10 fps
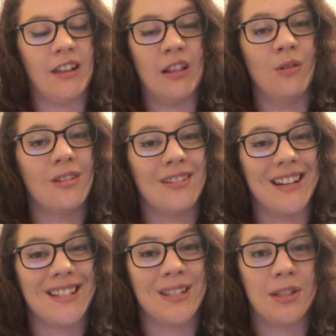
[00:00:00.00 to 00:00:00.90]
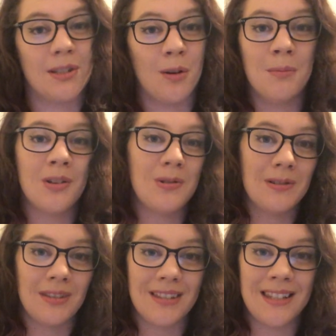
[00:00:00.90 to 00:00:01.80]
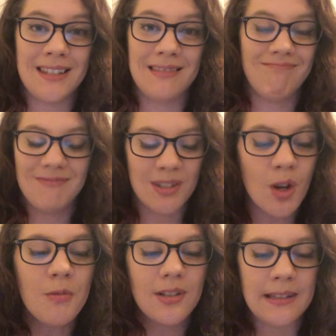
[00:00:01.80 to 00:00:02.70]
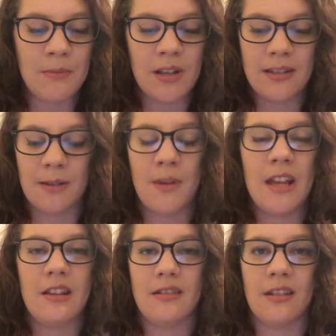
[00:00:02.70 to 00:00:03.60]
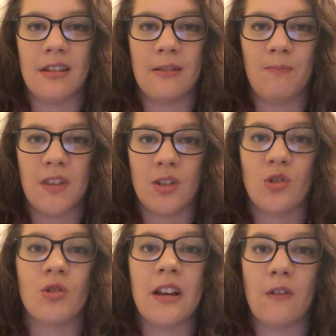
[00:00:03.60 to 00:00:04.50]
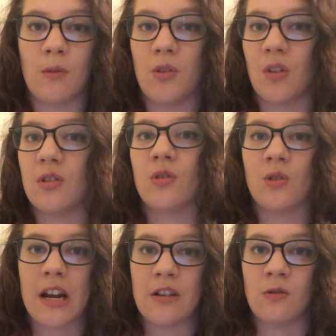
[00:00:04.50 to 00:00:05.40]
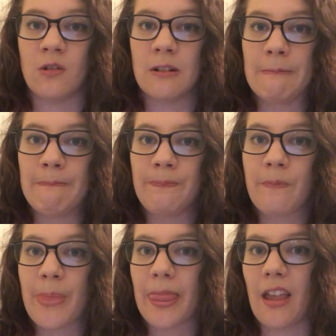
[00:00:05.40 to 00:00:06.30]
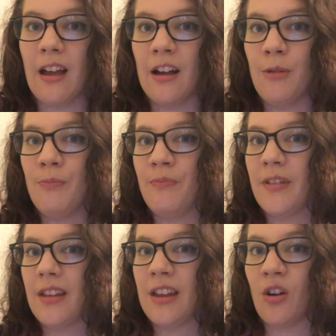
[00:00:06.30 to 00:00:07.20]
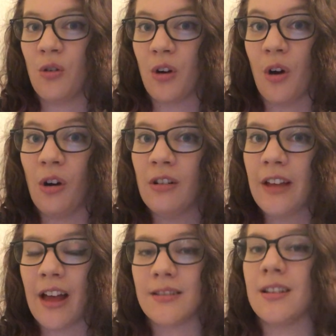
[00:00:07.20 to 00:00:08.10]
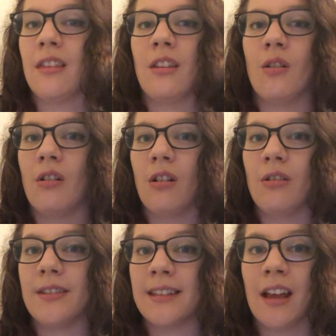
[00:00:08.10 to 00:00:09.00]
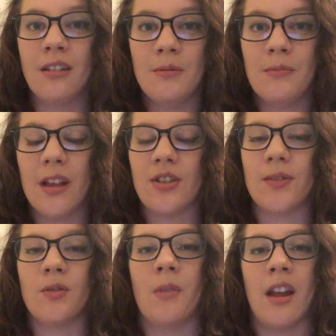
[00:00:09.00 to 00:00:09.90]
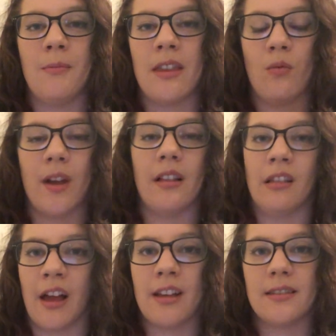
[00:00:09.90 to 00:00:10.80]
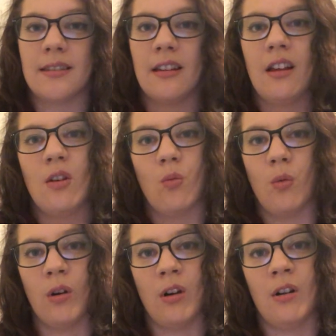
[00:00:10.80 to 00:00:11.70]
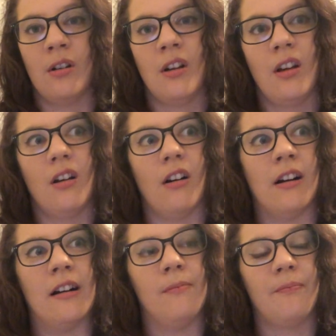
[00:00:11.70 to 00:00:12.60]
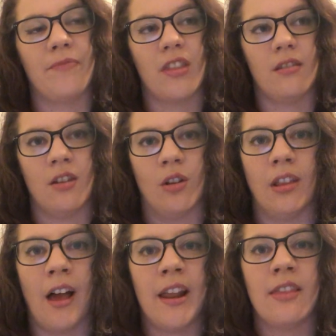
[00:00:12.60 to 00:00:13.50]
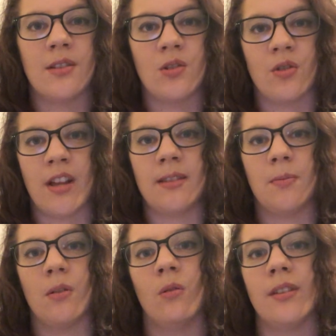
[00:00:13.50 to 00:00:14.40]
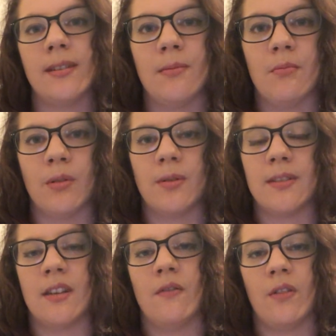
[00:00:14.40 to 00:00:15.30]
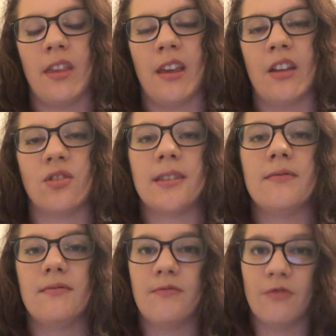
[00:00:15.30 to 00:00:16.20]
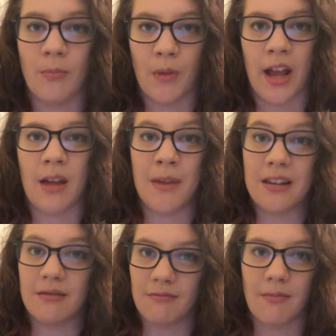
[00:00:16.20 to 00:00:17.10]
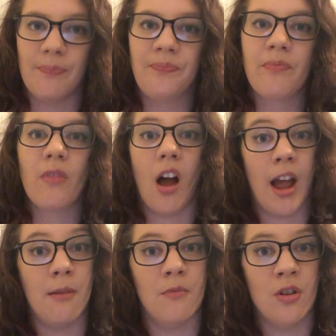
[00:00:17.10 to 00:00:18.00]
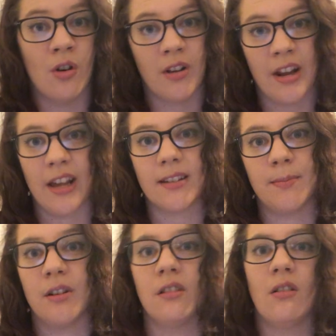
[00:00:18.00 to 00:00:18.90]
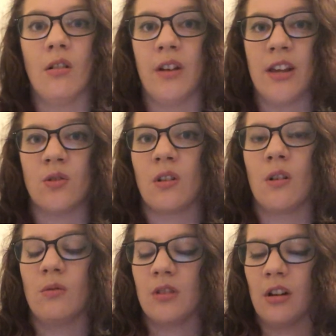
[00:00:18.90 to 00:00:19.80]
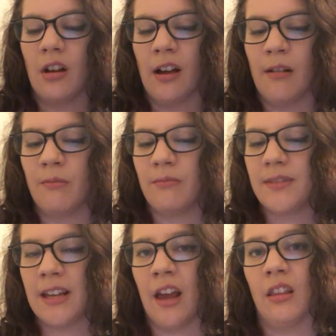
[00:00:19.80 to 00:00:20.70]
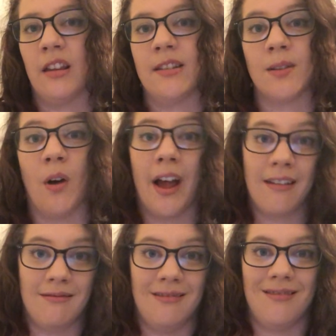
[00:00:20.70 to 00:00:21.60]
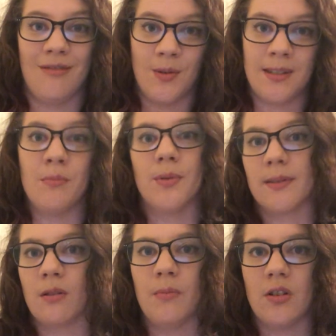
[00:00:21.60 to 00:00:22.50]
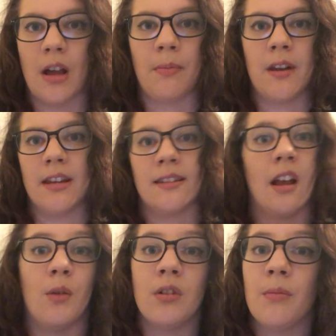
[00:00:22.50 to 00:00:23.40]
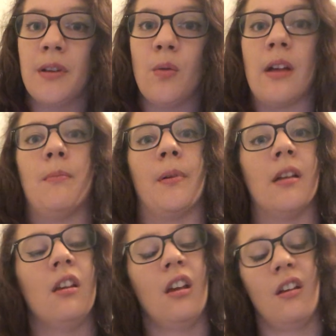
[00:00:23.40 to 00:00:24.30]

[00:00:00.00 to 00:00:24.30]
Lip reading: It looked so much similar to me to the street from Doctor Strange in Hong Kong, outside the Hong Kong Sanctum. It just reminded me the way the lights were, you know, lining the streets with all the symbols and everything. It just I mean, I am not an expert on Asian culture, sadly, so those symbols could be Japanese and I would not be aware, but